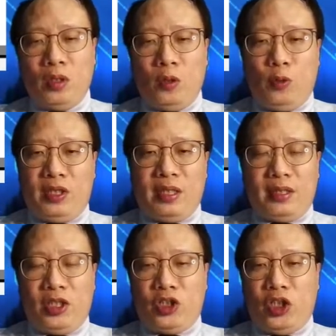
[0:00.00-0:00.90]
which
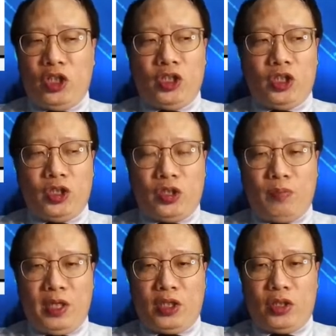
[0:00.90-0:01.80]
doesn't changes
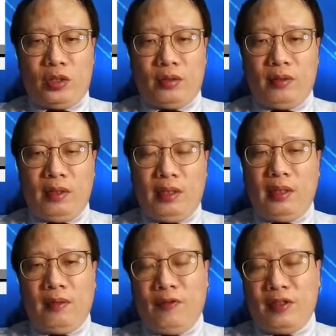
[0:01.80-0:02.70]
much,
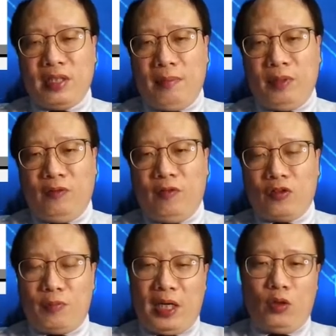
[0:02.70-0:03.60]
for example, for
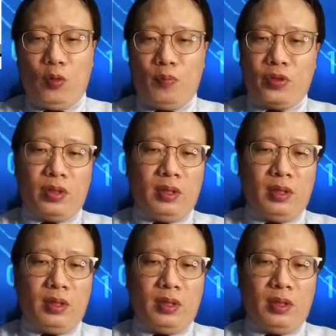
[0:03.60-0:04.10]
smart homes,